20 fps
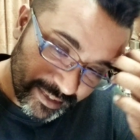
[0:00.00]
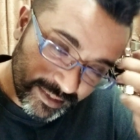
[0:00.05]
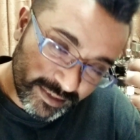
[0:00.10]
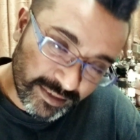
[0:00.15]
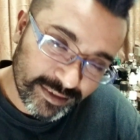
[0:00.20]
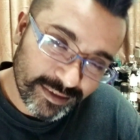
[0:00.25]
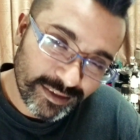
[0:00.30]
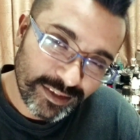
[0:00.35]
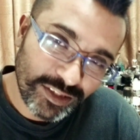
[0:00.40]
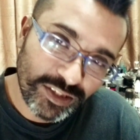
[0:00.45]

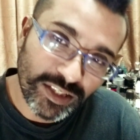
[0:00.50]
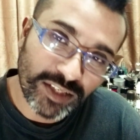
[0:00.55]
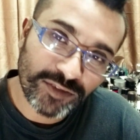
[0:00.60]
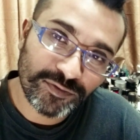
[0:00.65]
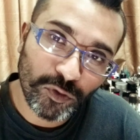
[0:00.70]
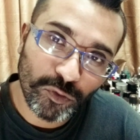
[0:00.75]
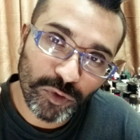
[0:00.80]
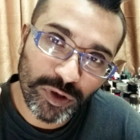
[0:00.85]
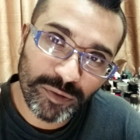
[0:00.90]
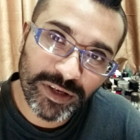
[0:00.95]
it just
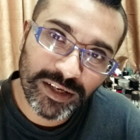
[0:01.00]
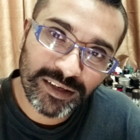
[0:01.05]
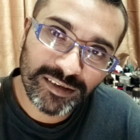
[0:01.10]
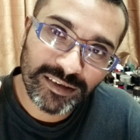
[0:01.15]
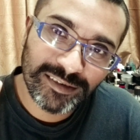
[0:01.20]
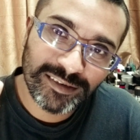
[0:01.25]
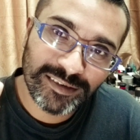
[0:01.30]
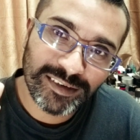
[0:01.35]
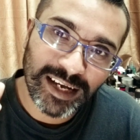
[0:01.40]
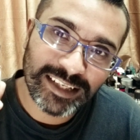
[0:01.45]
for women?
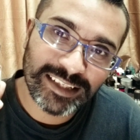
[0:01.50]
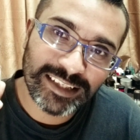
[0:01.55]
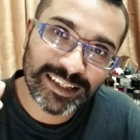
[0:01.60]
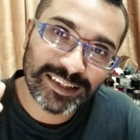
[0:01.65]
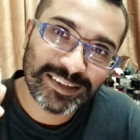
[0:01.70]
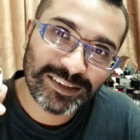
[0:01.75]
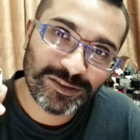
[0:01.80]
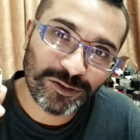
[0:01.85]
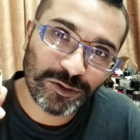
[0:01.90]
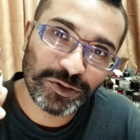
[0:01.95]
I
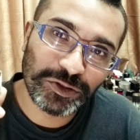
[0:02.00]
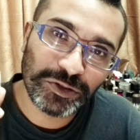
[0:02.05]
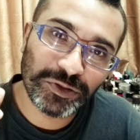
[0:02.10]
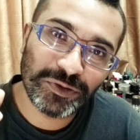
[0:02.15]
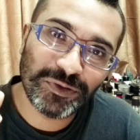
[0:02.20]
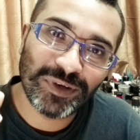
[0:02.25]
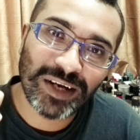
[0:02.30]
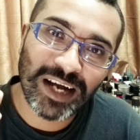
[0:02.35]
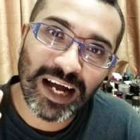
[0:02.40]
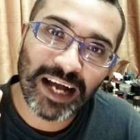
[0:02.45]
just told
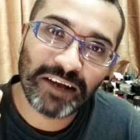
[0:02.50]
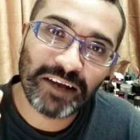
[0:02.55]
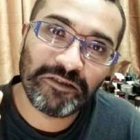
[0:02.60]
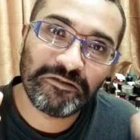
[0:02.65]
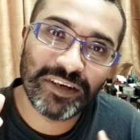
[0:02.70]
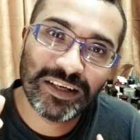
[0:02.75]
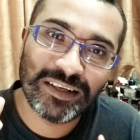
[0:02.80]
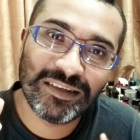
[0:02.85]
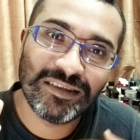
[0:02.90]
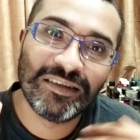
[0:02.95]
you, I
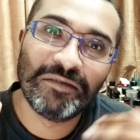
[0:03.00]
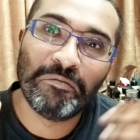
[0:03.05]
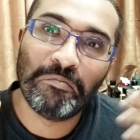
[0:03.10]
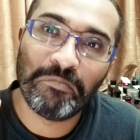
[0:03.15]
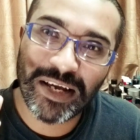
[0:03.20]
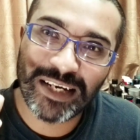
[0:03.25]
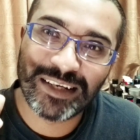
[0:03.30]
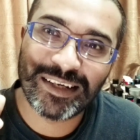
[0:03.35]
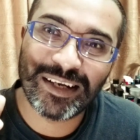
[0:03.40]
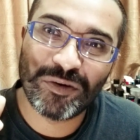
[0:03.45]
feel
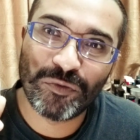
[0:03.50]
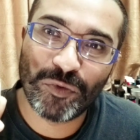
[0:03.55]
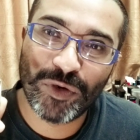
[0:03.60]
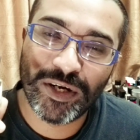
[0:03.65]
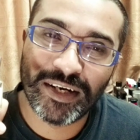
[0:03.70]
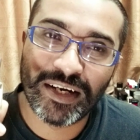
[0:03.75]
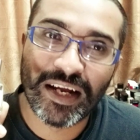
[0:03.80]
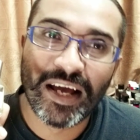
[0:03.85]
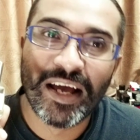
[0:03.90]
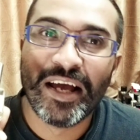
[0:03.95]
men can wear
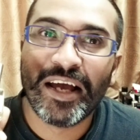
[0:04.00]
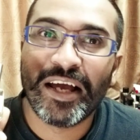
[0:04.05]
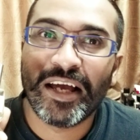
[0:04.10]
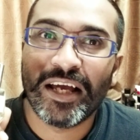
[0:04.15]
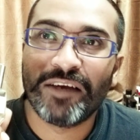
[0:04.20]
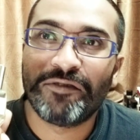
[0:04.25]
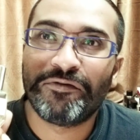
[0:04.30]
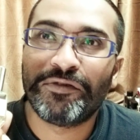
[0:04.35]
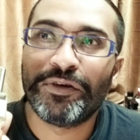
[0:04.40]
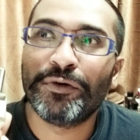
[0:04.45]
it.
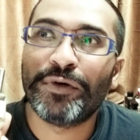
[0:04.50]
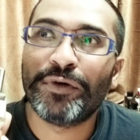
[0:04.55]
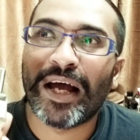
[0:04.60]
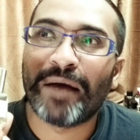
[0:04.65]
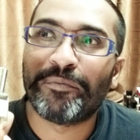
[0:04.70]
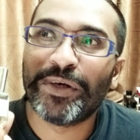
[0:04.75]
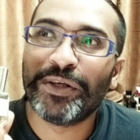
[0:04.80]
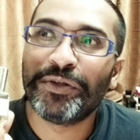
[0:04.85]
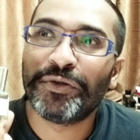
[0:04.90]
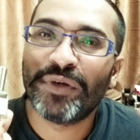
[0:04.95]
If you
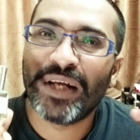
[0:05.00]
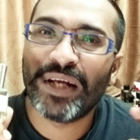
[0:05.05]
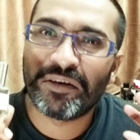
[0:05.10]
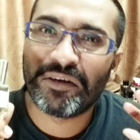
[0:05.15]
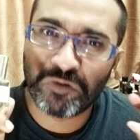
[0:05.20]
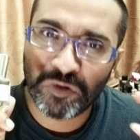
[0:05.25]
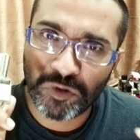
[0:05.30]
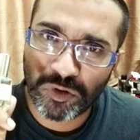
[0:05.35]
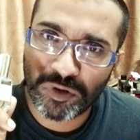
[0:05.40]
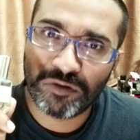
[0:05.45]
happen to
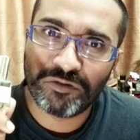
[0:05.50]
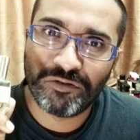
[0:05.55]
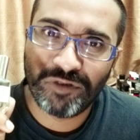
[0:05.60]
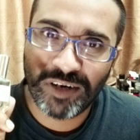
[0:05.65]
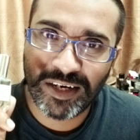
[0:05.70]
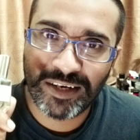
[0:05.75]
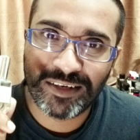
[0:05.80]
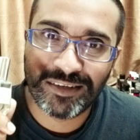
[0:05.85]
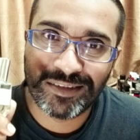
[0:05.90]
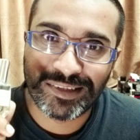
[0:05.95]
like floral
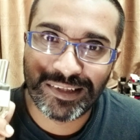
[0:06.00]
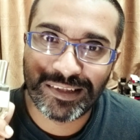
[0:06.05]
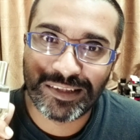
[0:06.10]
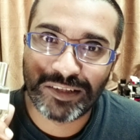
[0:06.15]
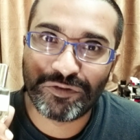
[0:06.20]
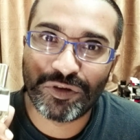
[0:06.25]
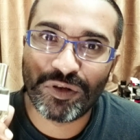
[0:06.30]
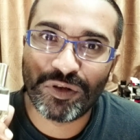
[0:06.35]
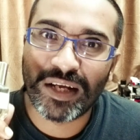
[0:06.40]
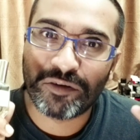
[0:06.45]
fragrances,
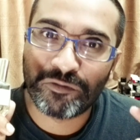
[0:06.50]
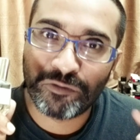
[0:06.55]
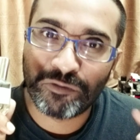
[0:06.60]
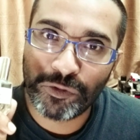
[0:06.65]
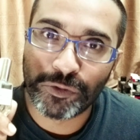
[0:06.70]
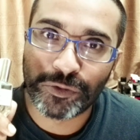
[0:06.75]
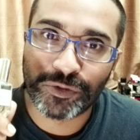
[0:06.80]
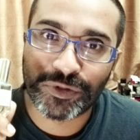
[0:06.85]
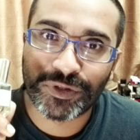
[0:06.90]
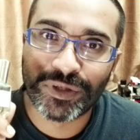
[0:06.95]
if you like
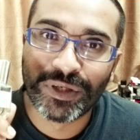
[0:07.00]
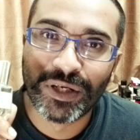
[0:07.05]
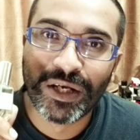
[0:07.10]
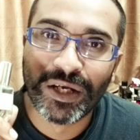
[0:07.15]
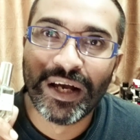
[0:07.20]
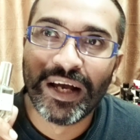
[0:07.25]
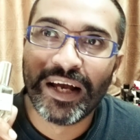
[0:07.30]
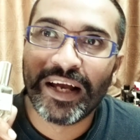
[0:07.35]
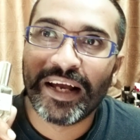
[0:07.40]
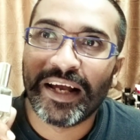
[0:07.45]
fruits,
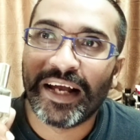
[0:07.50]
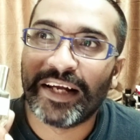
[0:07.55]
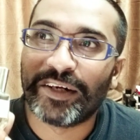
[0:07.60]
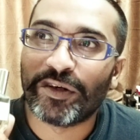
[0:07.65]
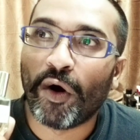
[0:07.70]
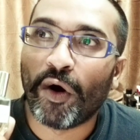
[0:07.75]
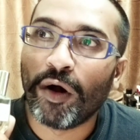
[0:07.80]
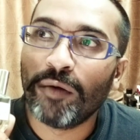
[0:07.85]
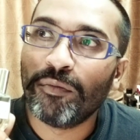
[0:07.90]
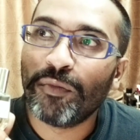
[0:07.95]
it
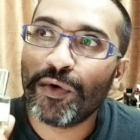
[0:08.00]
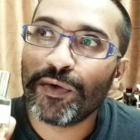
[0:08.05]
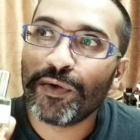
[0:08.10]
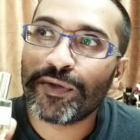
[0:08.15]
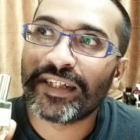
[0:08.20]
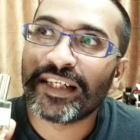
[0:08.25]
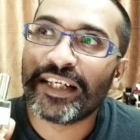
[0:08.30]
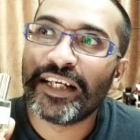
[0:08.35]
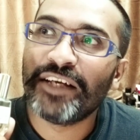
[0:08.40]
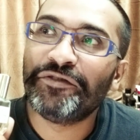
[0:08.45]

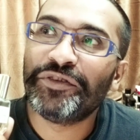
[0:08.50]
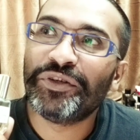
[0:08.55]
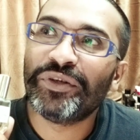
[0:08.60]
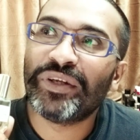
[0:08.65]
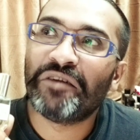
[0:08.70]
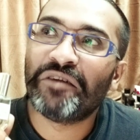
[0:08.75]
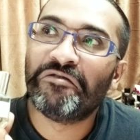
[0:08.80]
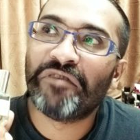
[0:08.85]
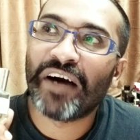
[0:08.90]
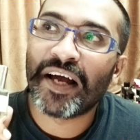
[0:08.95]
almost gives you
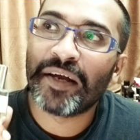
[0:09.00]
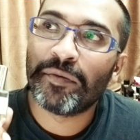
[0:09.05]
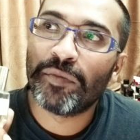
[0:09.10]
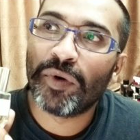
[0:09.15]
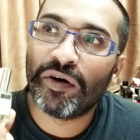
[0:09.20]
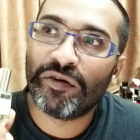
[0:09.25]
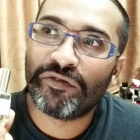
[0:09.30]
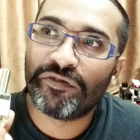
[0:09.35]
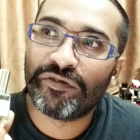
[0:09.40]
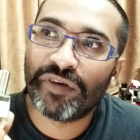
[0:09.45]
that vibe
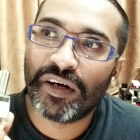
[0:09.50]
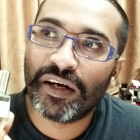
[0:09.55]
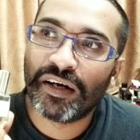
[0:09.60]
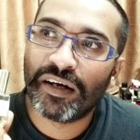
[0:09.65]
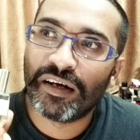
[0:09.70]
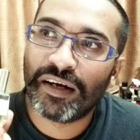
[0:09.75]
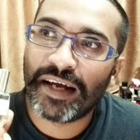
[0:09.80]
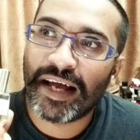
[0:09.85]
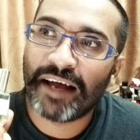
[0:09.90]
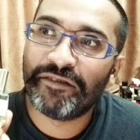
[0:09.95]
of
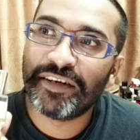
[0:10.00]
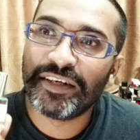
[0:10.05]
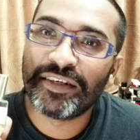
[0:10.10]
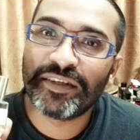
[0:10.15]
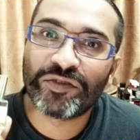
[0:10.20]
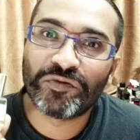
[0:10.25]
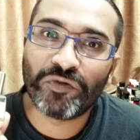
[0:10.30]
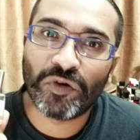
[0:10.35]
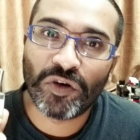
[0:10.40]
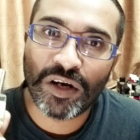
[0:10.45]
uh,
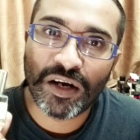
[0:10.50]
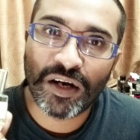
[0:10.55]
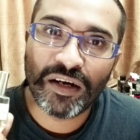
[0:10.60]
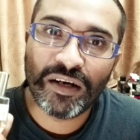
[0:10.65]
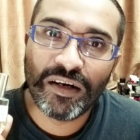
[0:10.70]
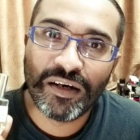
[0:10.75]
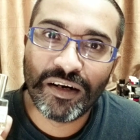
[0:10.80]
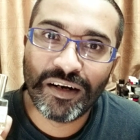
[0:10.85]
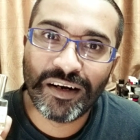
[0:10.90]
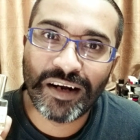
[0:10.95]
Aventus for
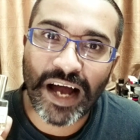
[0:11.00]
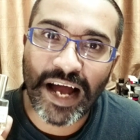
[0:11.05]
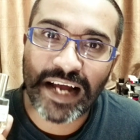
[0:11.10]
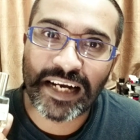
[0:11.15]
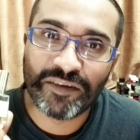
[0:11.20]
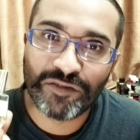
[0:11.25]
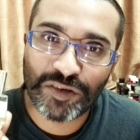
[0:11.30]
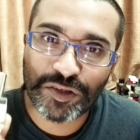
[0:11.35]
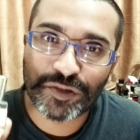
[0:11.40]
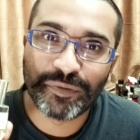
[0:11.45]
her. I
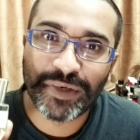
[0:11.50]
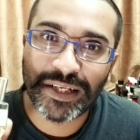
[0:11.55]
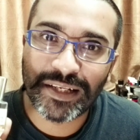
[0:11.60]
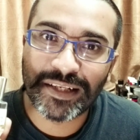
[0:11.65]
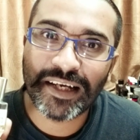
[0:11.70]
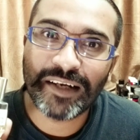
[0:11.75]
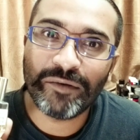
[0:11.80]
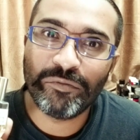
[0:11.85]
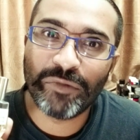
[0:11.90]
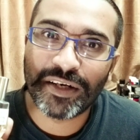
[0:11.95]
never
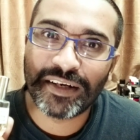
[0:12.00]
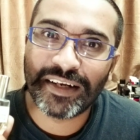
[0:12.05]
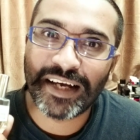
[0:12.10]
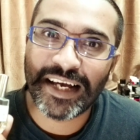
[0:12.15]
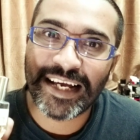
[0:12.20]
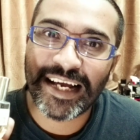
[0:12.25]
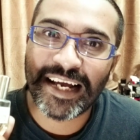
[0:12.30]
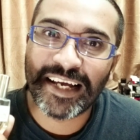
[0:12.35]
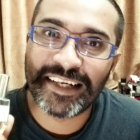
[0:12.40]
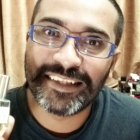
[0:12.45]
smelled that, but
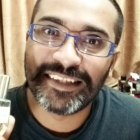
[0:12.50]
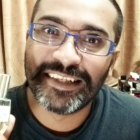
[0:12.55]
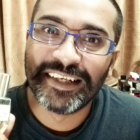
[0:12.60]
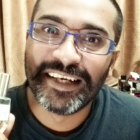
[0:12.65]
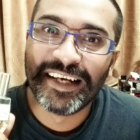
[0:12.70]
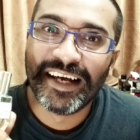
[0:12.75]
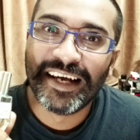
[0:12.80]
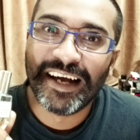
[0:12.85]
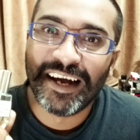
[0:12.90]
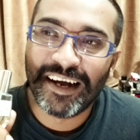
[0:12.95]
I had
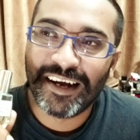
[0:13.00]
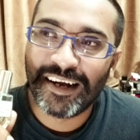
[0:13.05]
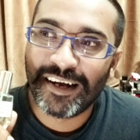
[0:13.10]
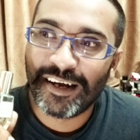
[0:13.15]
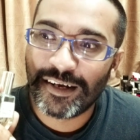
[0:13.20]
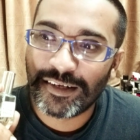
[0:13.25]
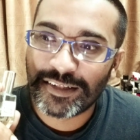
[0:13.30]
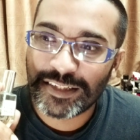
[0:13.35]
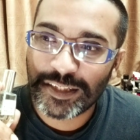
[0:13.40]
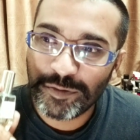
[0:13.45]

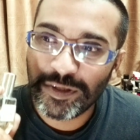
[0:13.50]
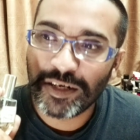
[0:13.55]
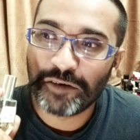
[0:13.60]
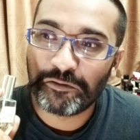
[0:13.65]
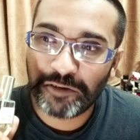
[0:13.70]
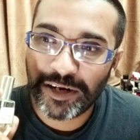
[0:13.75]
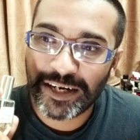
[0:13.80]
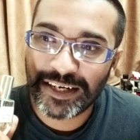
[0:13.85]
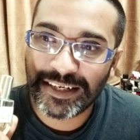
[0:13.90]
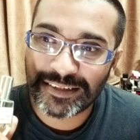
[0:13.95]
uh, similar
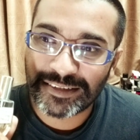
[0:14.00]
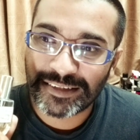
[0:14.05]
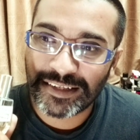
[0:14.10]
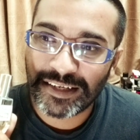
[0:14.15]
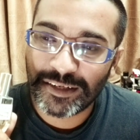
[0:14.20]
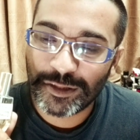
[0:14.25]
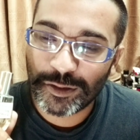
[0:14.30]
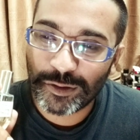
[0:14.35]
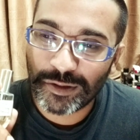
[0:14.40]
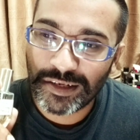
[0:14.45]
fragrance,
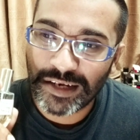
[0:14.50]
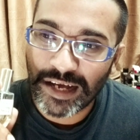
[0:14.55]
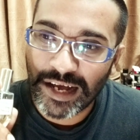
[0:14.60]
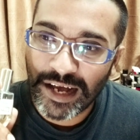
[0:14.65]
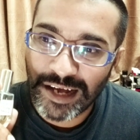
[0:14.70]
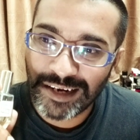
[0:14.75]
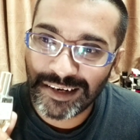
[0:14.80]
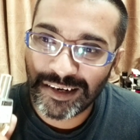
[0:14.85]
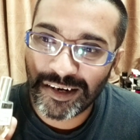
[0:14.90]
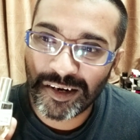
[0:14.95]
uh,
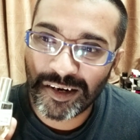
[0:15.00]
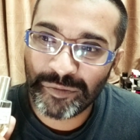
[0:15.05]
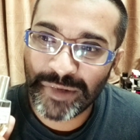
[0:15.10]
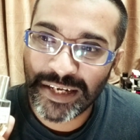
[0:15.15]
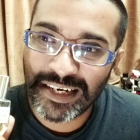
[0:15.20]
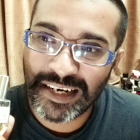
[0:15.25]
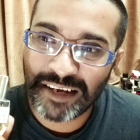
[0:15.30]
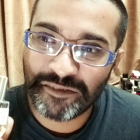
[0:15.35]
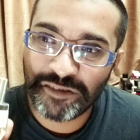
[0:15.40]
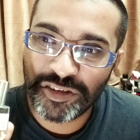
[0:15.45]
Al
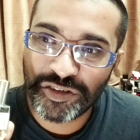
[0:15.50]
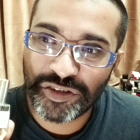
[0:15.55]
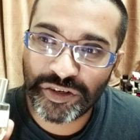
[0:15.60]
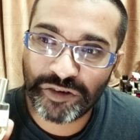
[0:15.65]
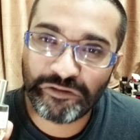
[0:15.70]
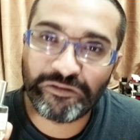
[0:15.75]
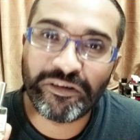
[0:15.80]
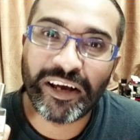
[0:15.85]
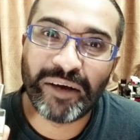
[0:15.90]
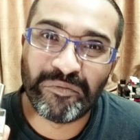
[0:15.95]
Haramain
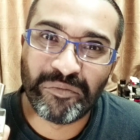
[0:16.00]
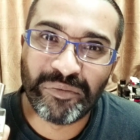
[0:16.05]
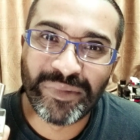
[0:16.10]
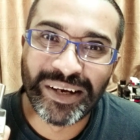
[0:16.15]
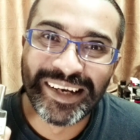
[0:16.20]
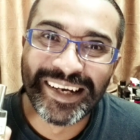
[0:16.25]
L'Aventure Femme.